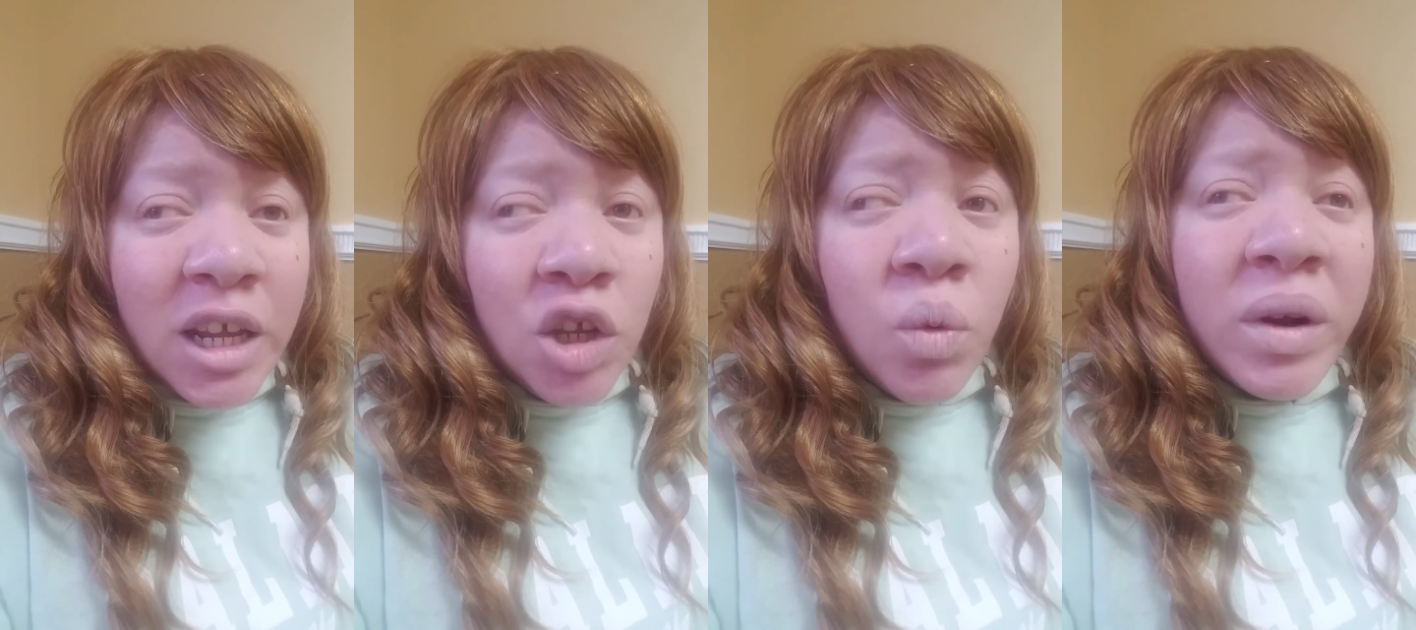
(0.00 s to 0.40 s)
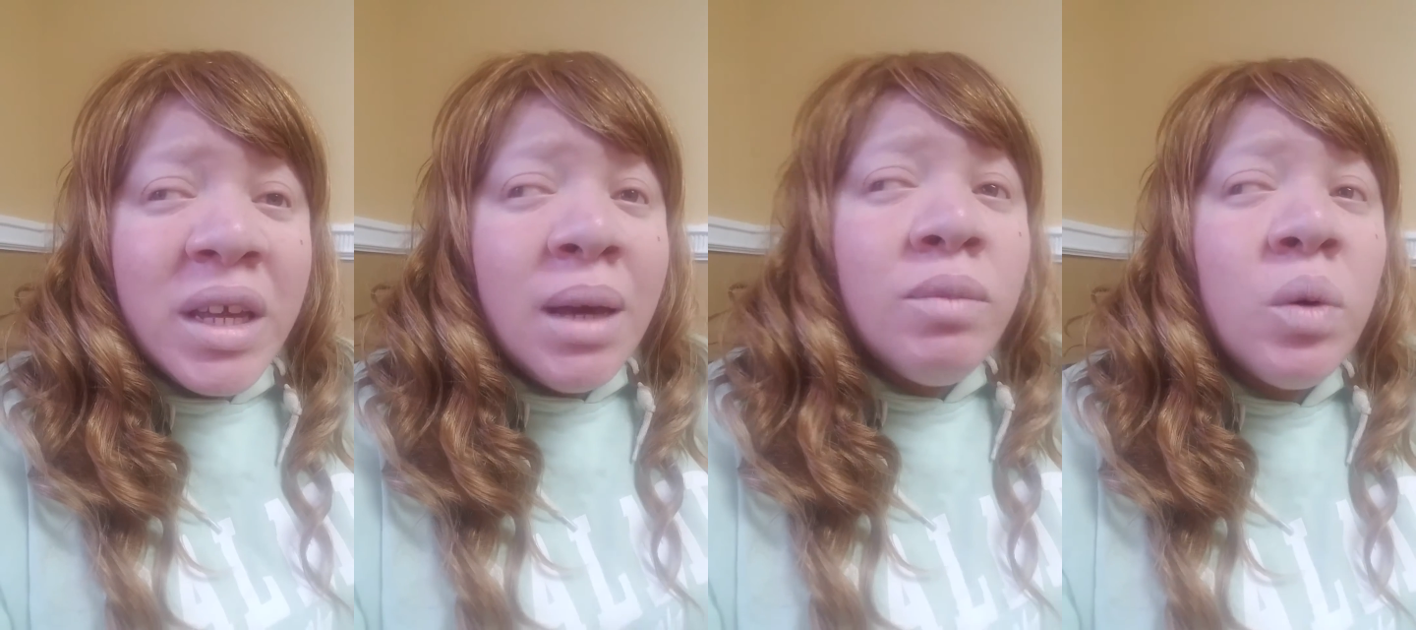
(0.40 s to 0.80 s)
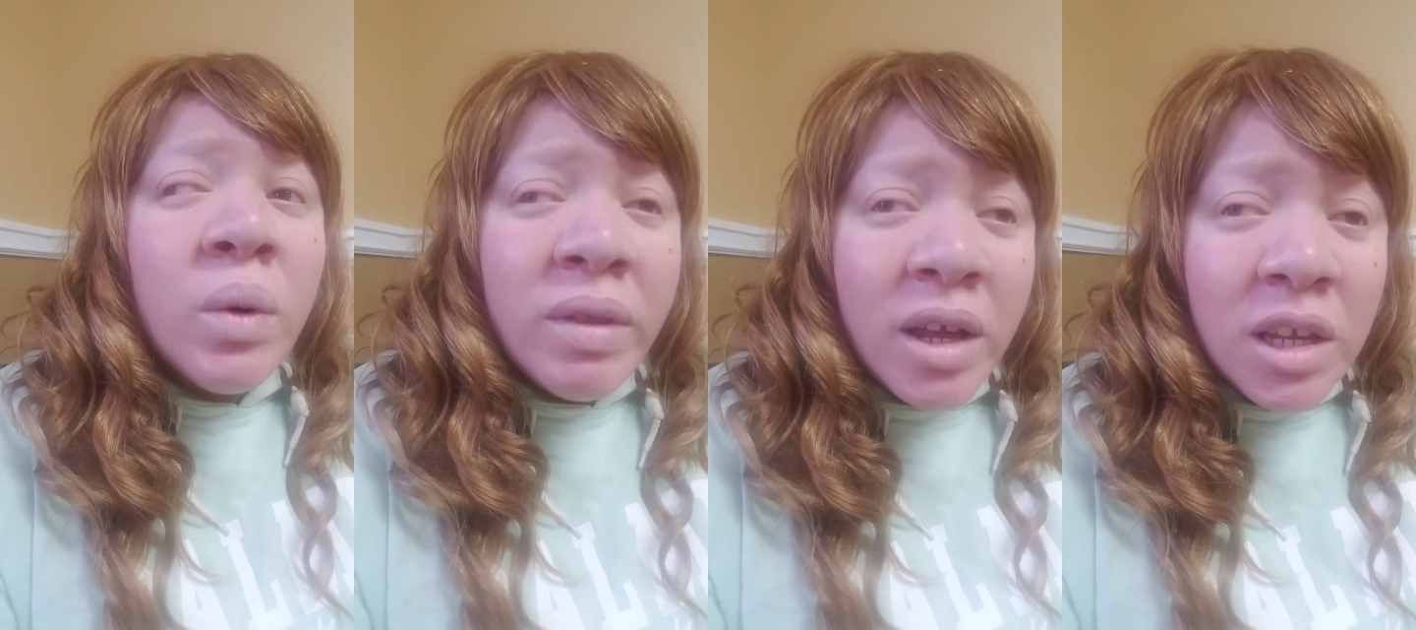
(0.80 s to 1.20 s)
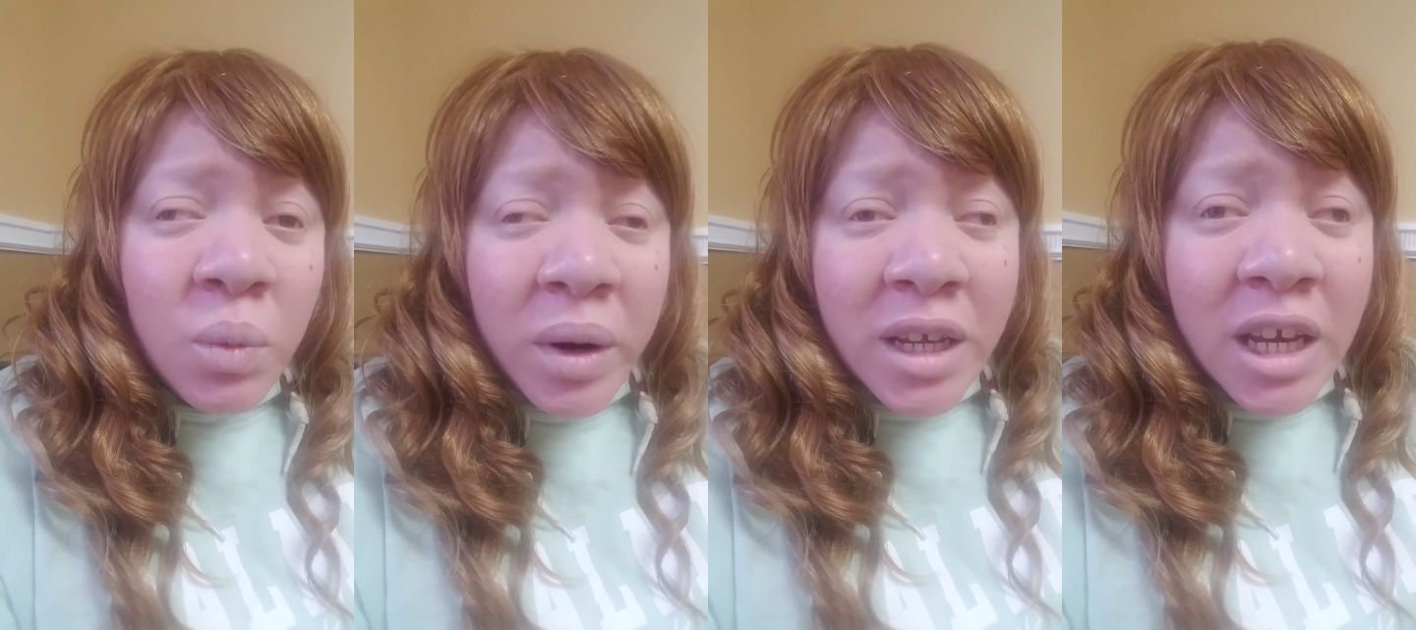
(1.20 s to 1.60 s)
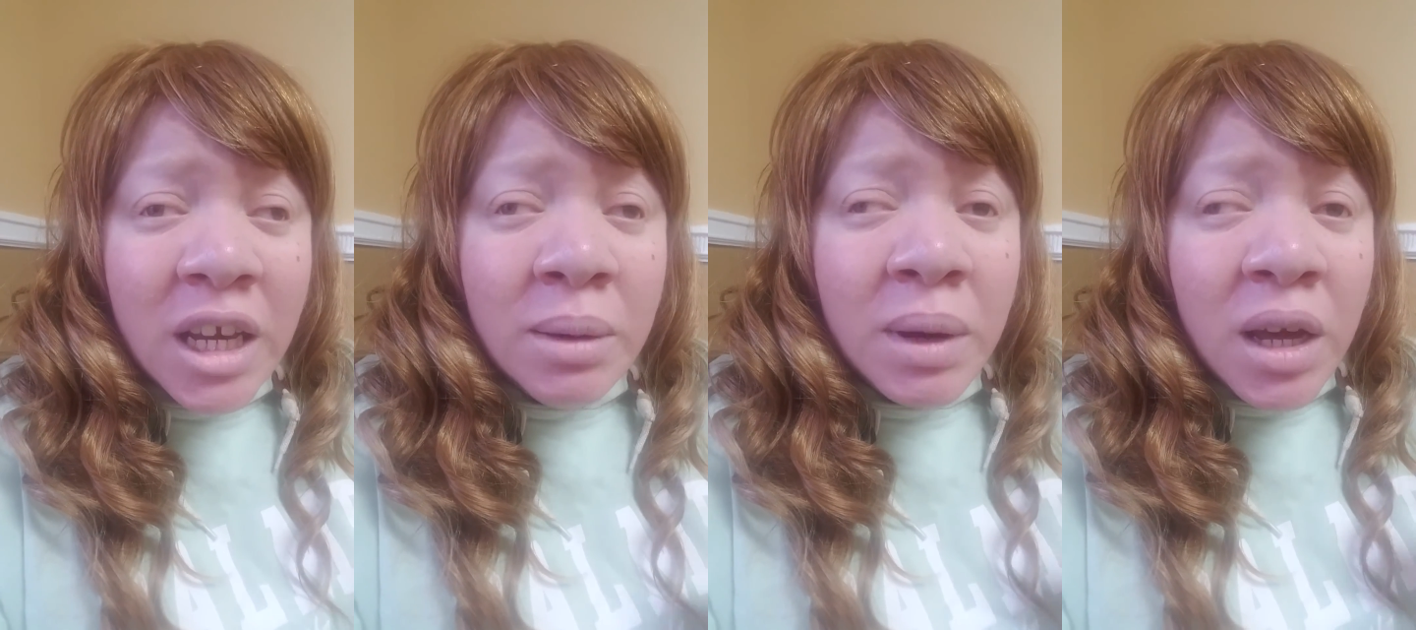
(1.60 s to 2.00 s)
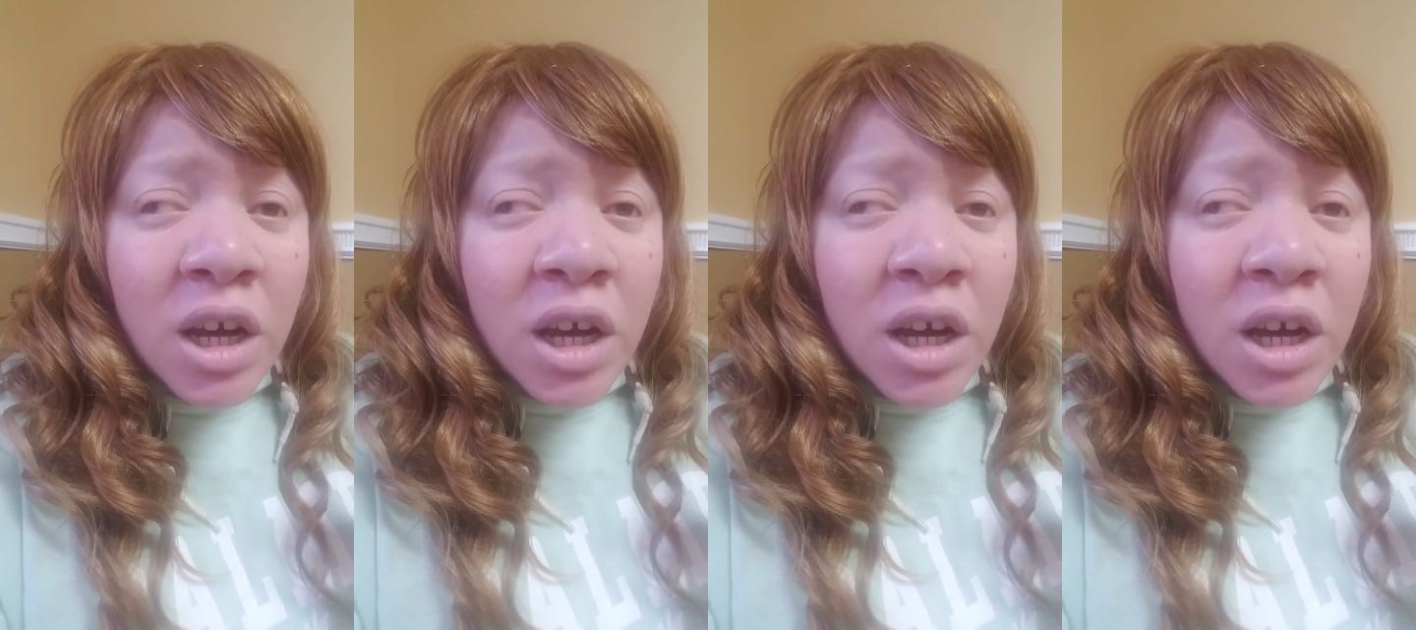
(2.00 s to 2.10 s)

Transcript: and you want to keep doing that. You want to keep